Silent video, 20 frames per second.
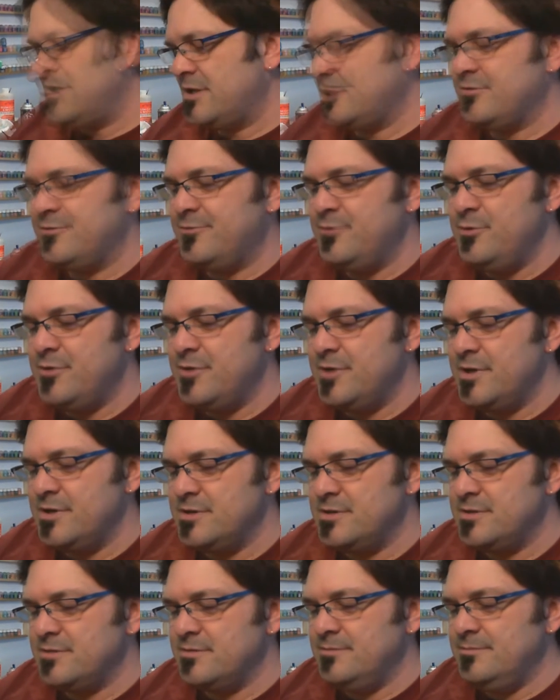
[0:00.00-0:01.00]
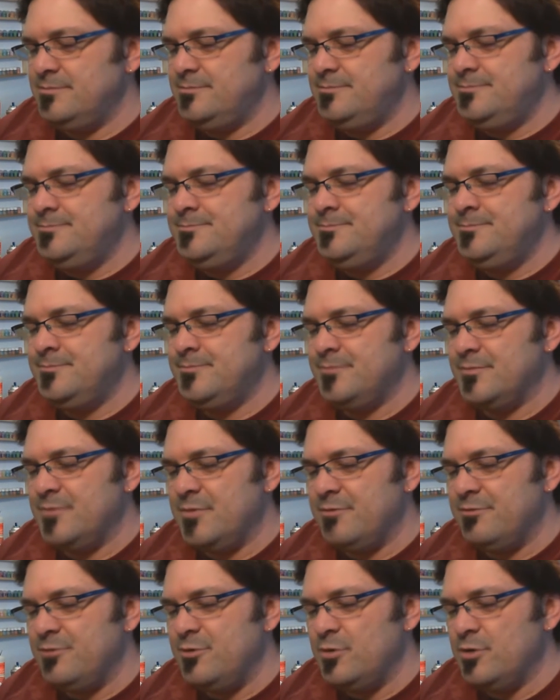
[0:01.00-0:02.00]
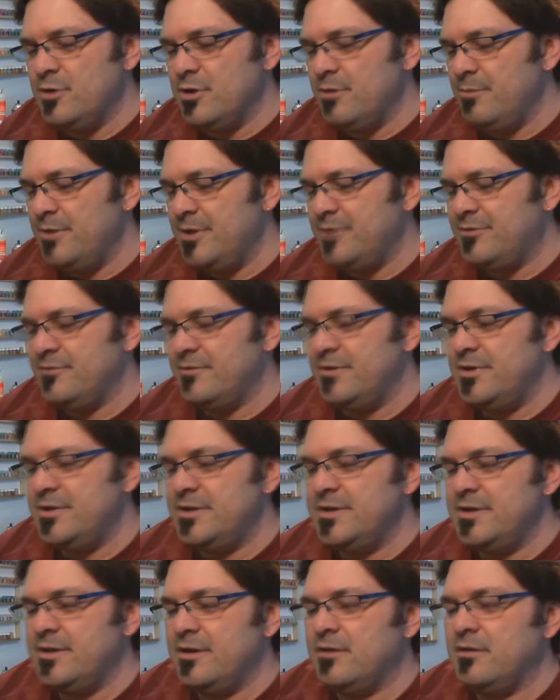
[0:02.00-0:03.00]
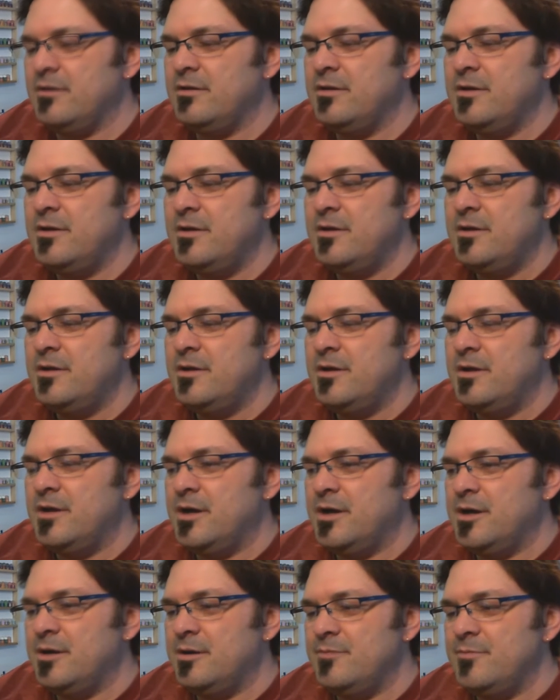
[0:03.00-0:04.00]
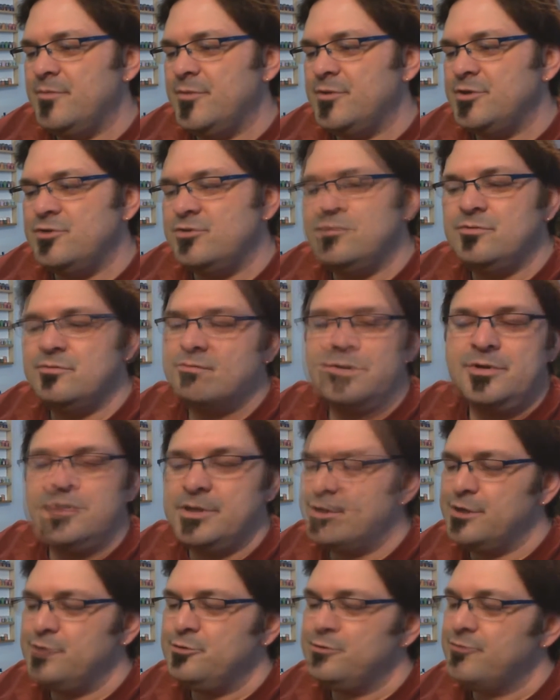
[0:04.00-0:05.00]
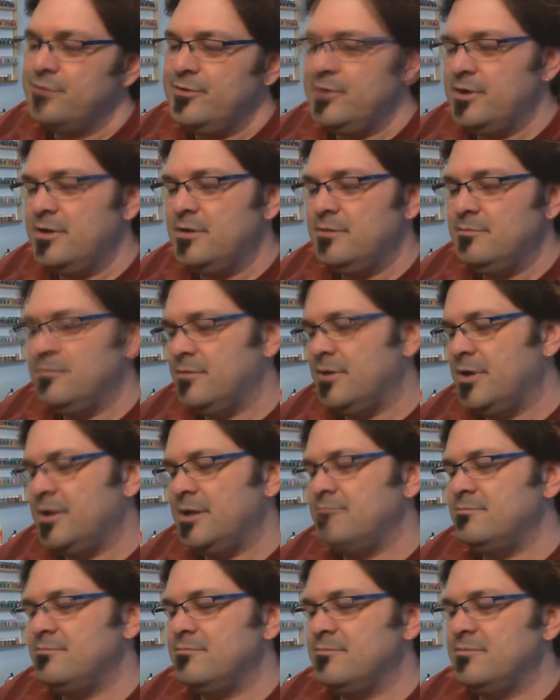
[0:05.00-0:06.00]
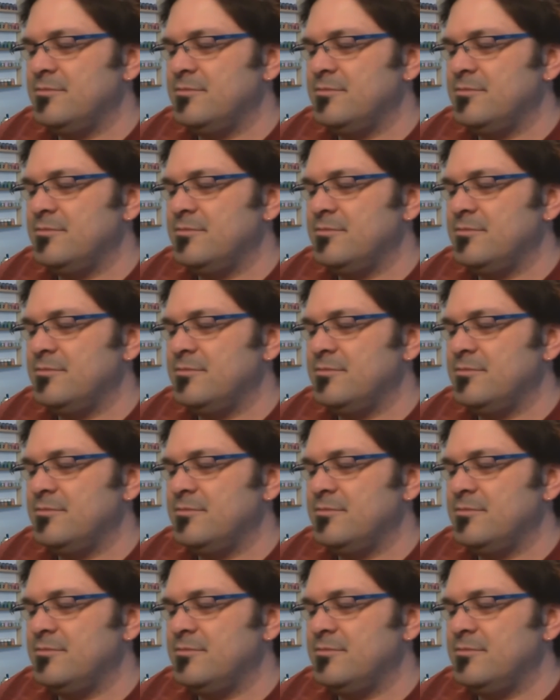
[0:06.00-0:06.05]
has a few things, a few little bits of detail that you really don't see, but